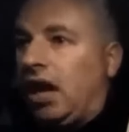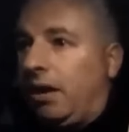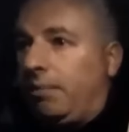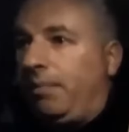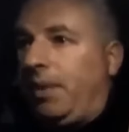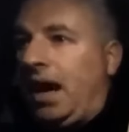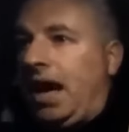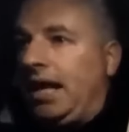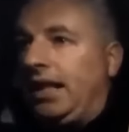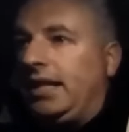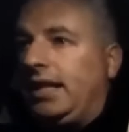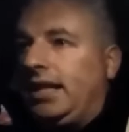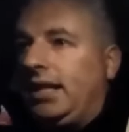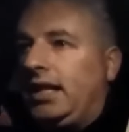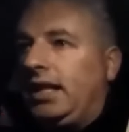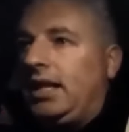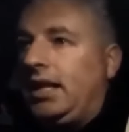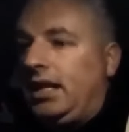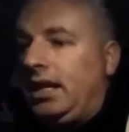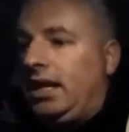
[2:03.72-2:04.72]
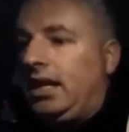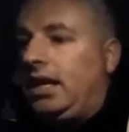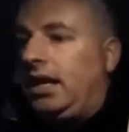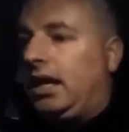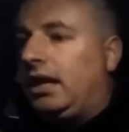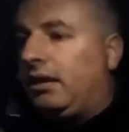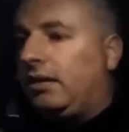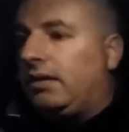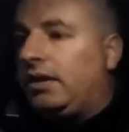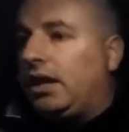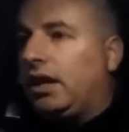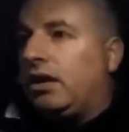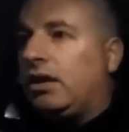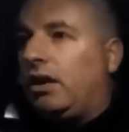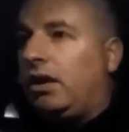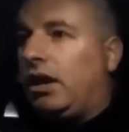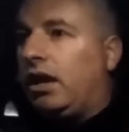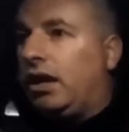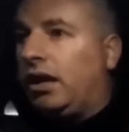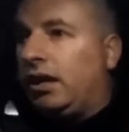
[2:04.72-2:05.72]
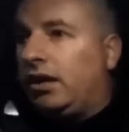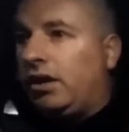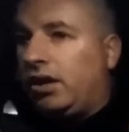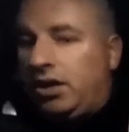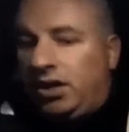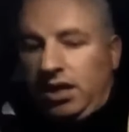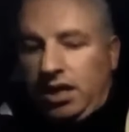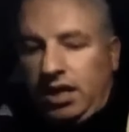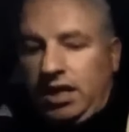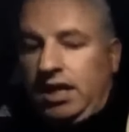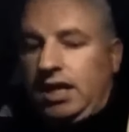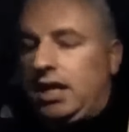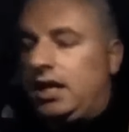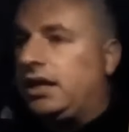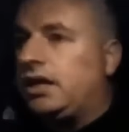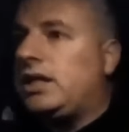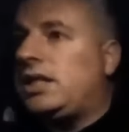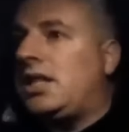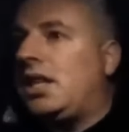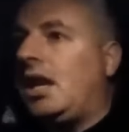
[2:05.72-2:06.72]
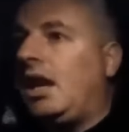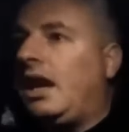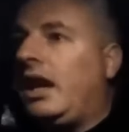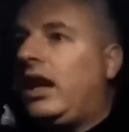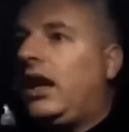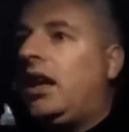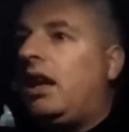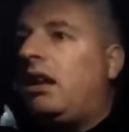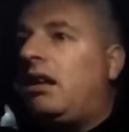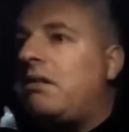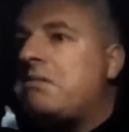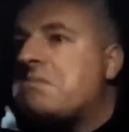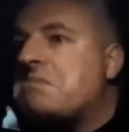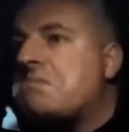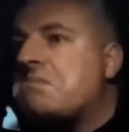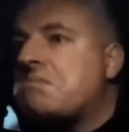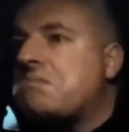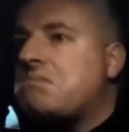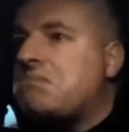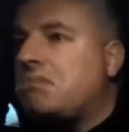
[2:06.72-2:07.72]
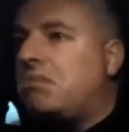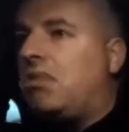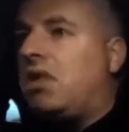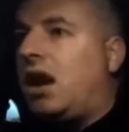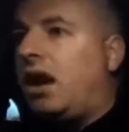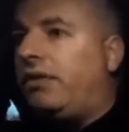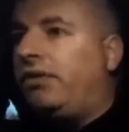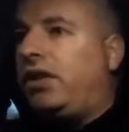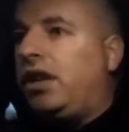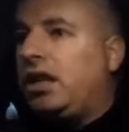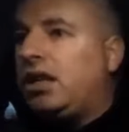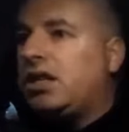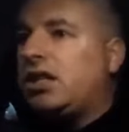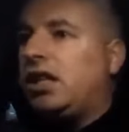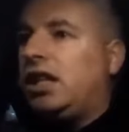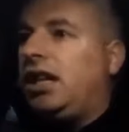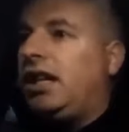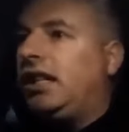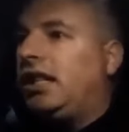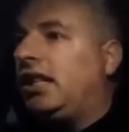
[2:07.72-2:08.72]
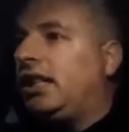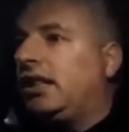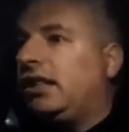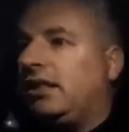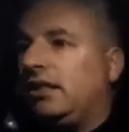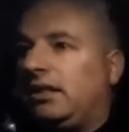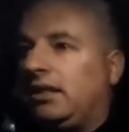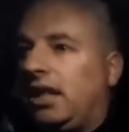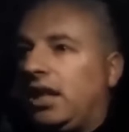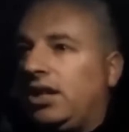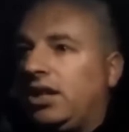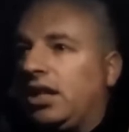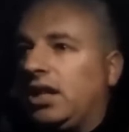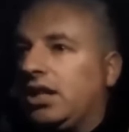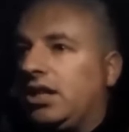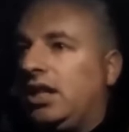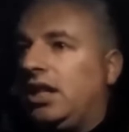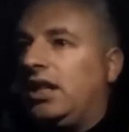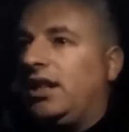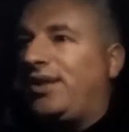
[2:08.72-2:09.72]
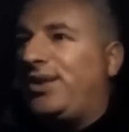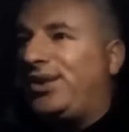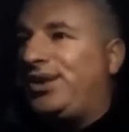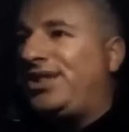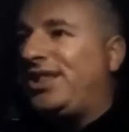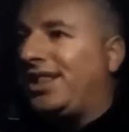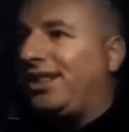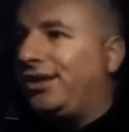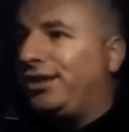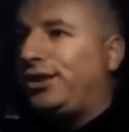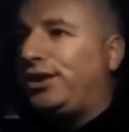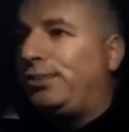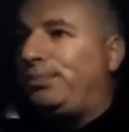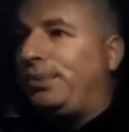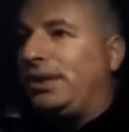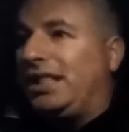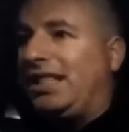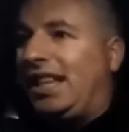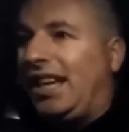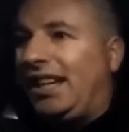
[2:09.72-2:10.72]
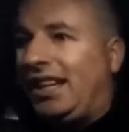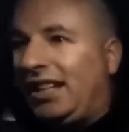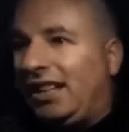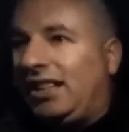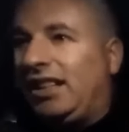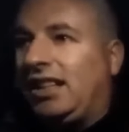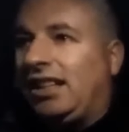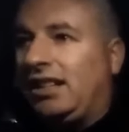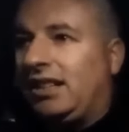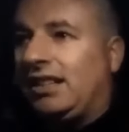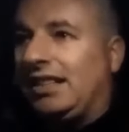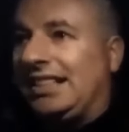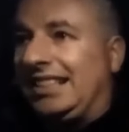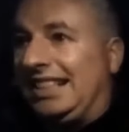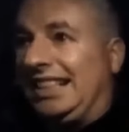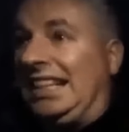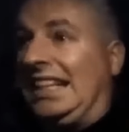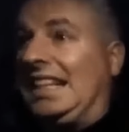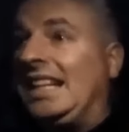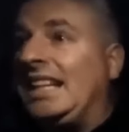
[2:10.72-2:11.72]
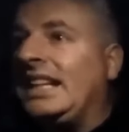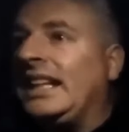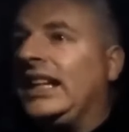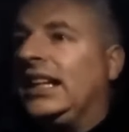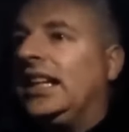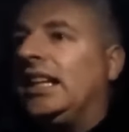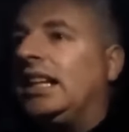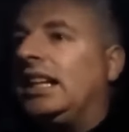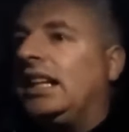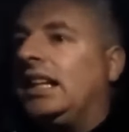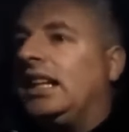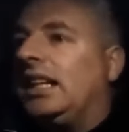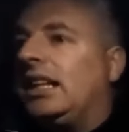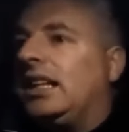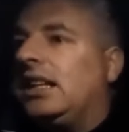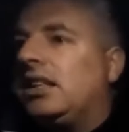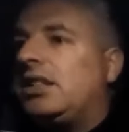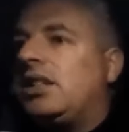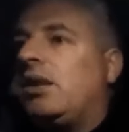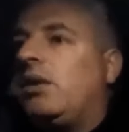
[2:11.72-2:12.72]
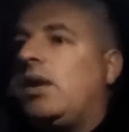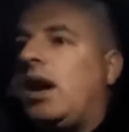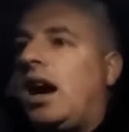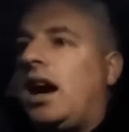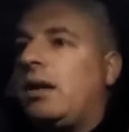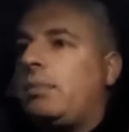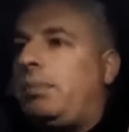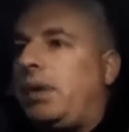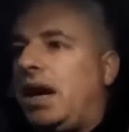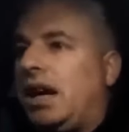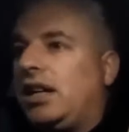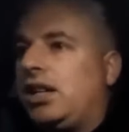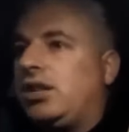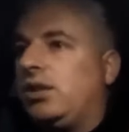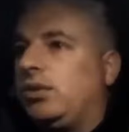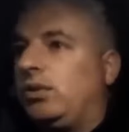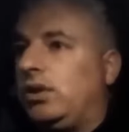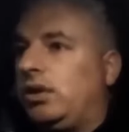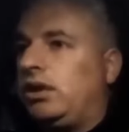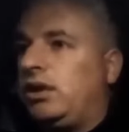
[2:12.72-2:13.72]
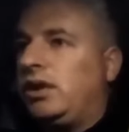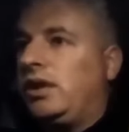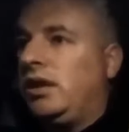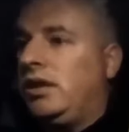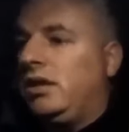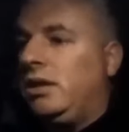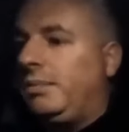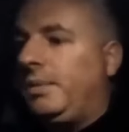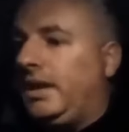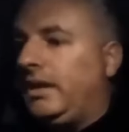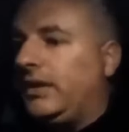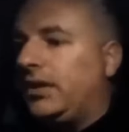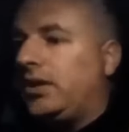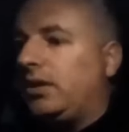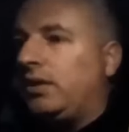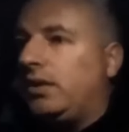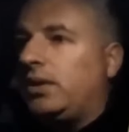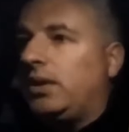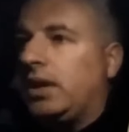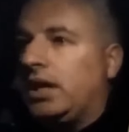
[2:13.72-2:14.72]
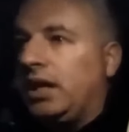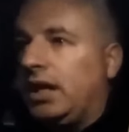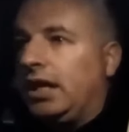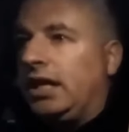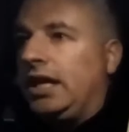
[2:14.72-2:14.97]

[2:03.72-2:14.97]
are bad. When you call it, the duster here is drifting, sliding. As you can see, the roads are not particularly clear. Still hard packed snow all around about, so